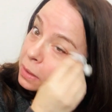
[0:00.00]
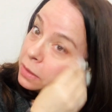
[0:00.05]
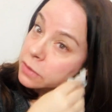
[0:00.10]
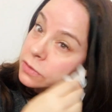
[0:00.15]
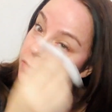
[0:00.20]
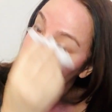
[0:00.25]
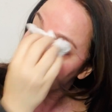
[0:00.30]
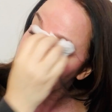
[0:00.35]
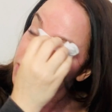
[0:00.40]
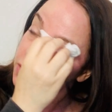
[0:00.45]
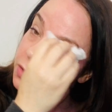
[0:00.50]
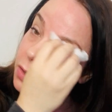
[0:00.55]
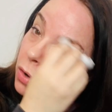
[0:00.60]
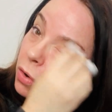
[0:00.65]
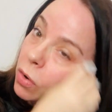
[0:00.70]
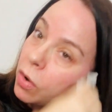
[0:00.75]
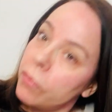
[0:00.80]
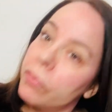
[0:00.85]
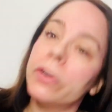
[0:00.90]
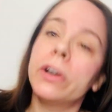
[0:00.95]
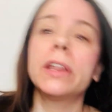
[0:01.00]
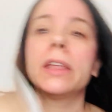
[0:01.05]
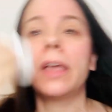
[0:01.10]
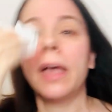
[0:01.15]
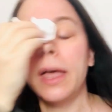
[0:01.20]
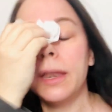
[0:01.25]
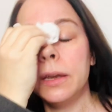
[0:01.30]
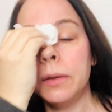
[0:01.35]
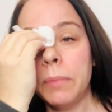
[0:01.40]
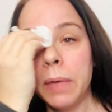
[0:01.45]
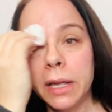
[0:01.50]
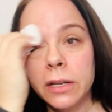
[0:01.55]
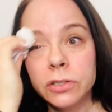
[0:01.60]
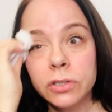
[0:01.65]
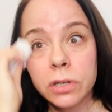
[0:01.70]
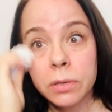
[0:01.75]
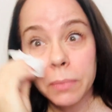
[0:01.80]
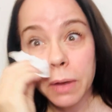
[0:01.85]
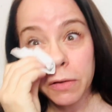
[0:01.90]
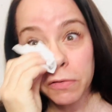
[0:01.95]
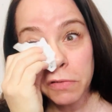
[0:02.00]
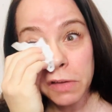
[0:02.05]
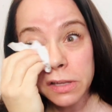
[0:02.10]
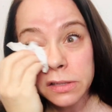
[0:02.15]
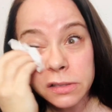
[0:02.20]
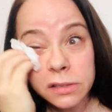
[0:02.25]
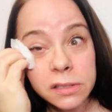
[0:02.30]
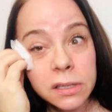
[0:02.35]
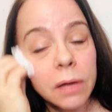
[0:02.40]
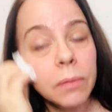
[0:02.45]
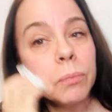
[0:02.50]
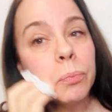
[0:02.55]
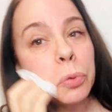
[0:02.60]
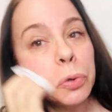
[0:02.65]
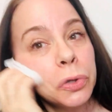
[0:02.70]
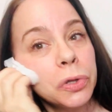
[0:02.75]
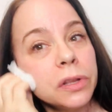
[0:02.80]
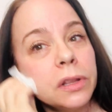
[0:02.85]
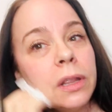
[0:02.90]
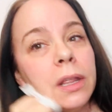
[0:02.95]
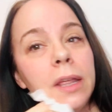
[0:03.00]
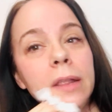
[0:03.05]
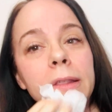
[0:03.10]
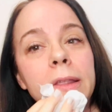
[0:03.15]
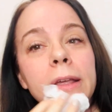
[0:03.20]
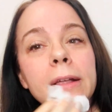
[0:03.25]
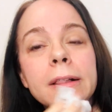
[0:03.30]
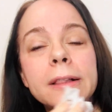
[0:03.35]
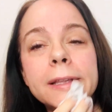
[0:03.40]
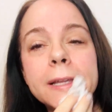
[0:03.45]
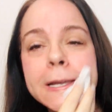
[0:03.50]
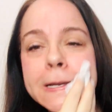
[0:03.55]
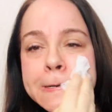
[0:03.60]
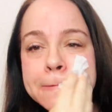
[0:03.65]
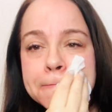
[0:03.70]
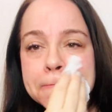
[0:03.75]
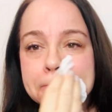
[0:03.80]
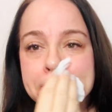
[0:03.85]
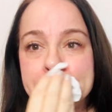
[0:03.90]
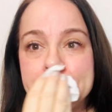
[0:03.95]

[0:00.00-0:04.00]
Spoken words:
So I just go over it again to make sure my face is completely clean.